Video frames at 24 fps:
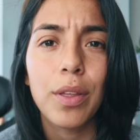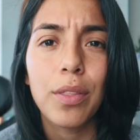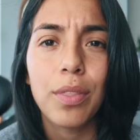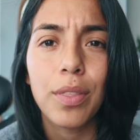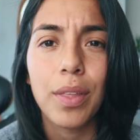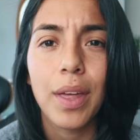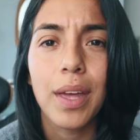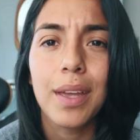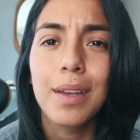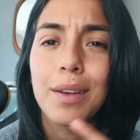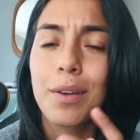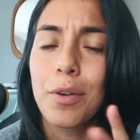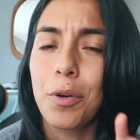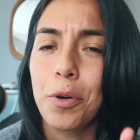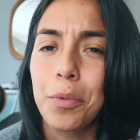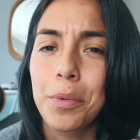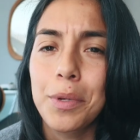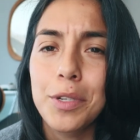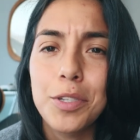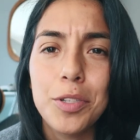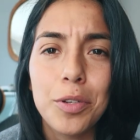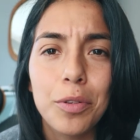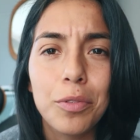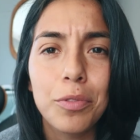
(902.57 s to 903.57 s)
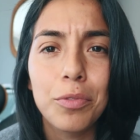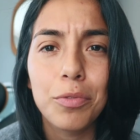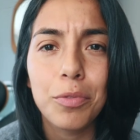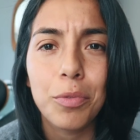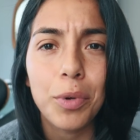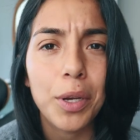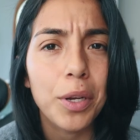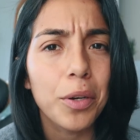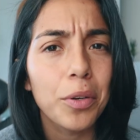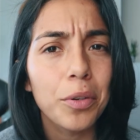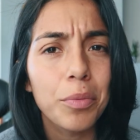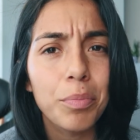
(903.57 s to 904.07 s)
with like a whole bunch
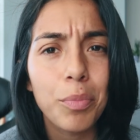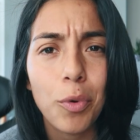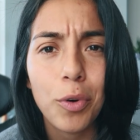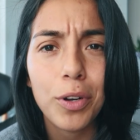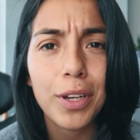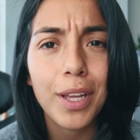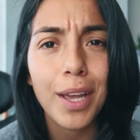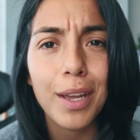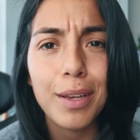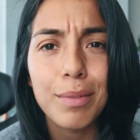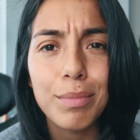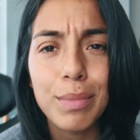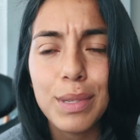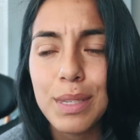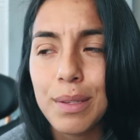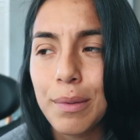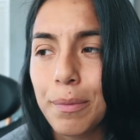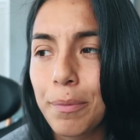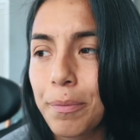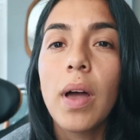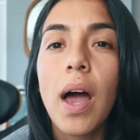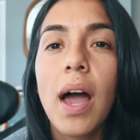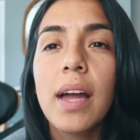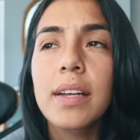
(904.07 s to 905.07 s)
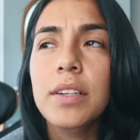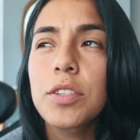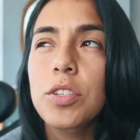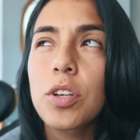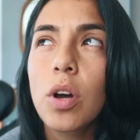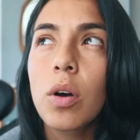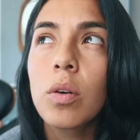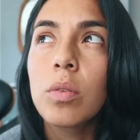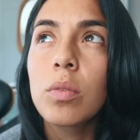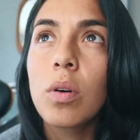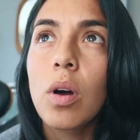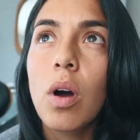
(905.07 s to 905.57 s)
of weird board games. I
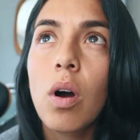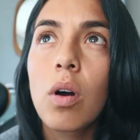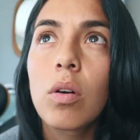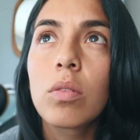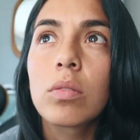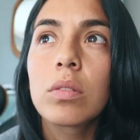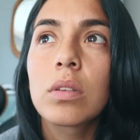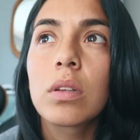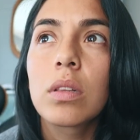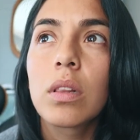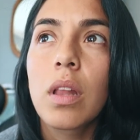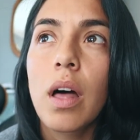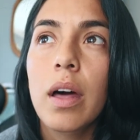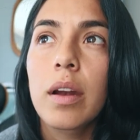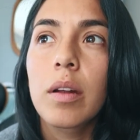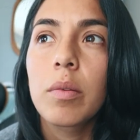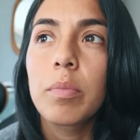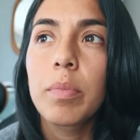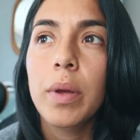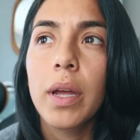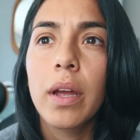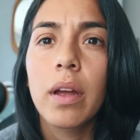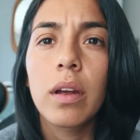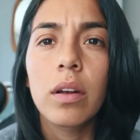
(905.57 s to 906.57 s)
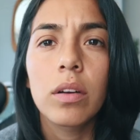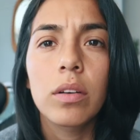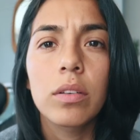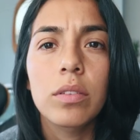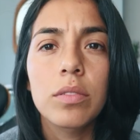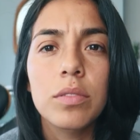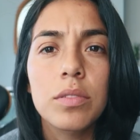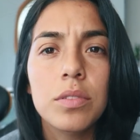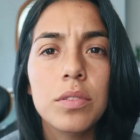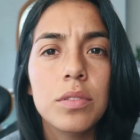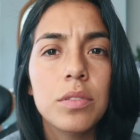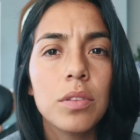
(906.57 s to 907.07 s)
don't own a lot of
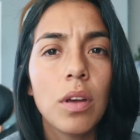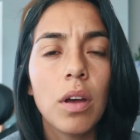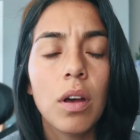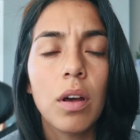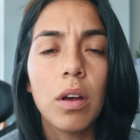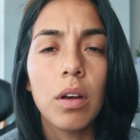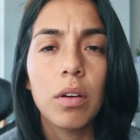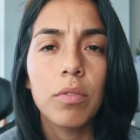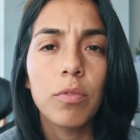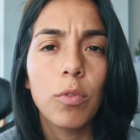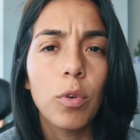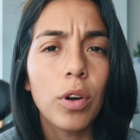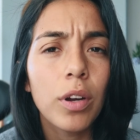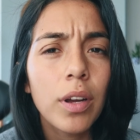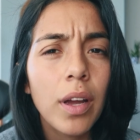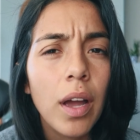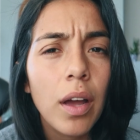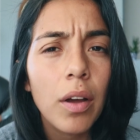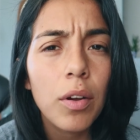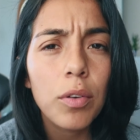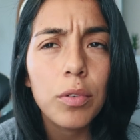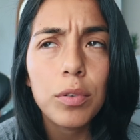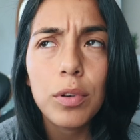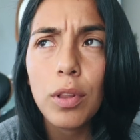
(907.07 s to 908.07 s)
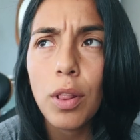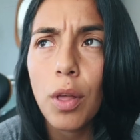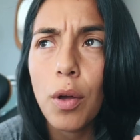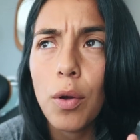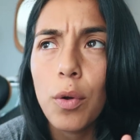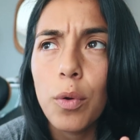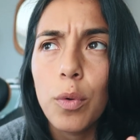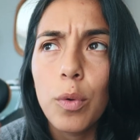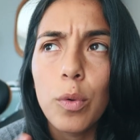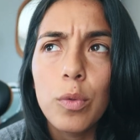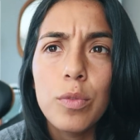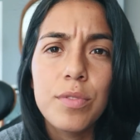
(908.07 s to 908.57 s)
pairs of workout
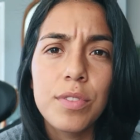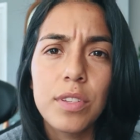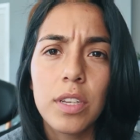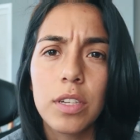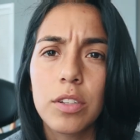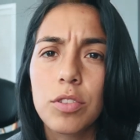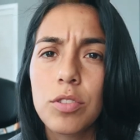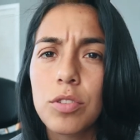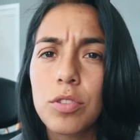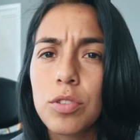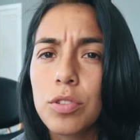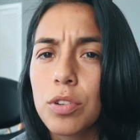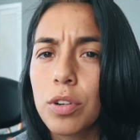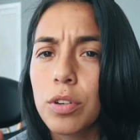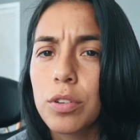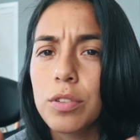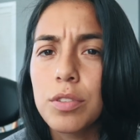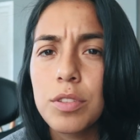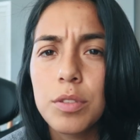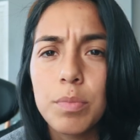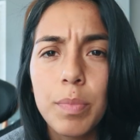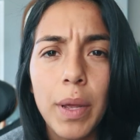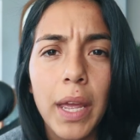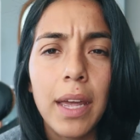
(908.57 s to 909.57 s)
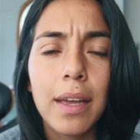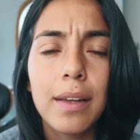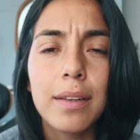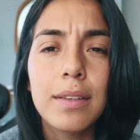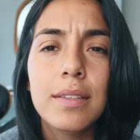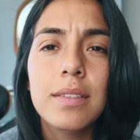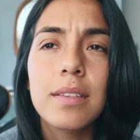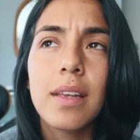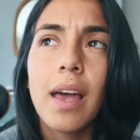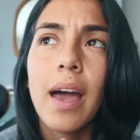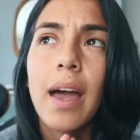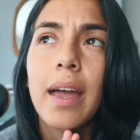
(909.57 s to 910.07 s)
clothes and shirts,
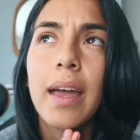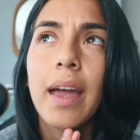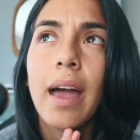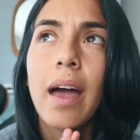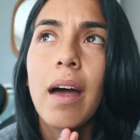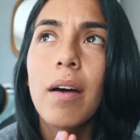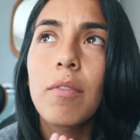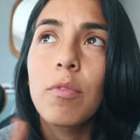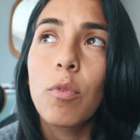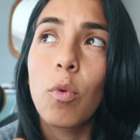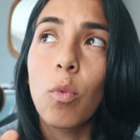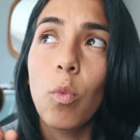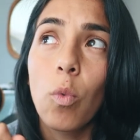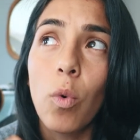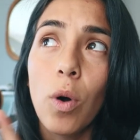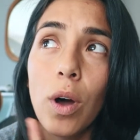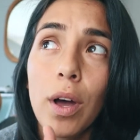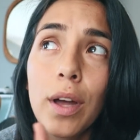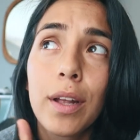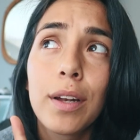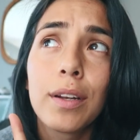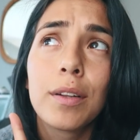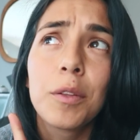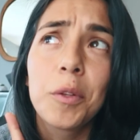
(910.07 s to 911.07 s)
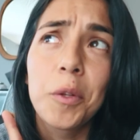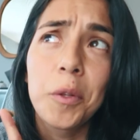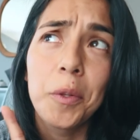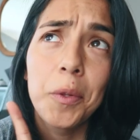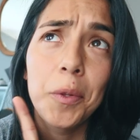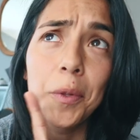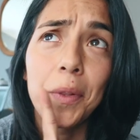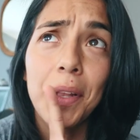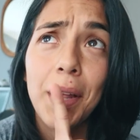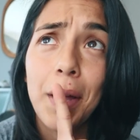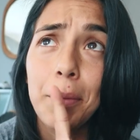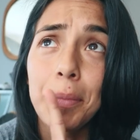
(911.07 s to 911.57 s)
pants. I have one
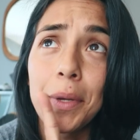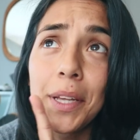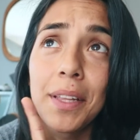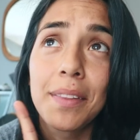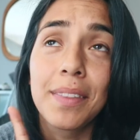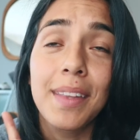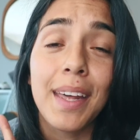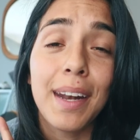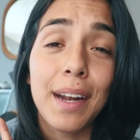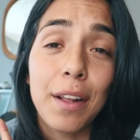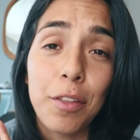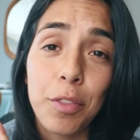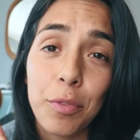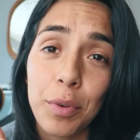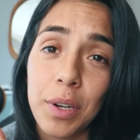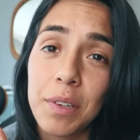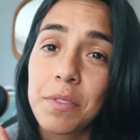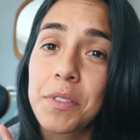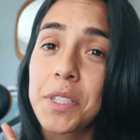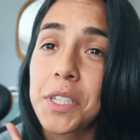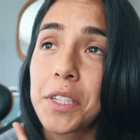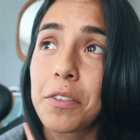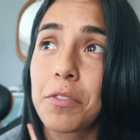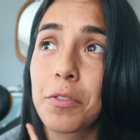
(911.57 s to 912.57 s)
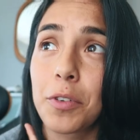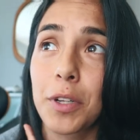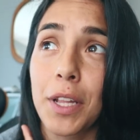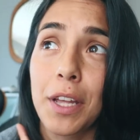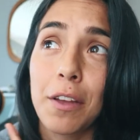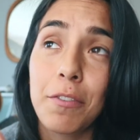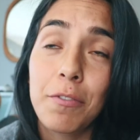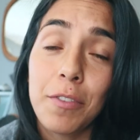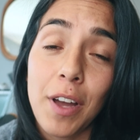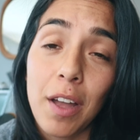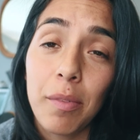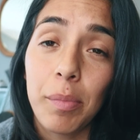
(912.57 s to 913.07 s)
Lululemon that I thrifted for
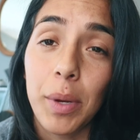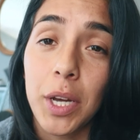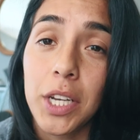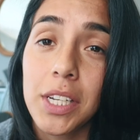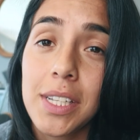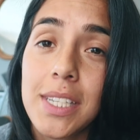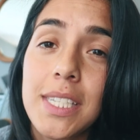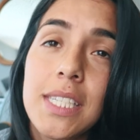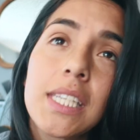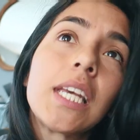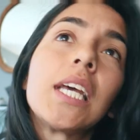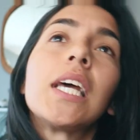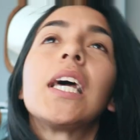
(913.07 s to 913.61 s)
like $5.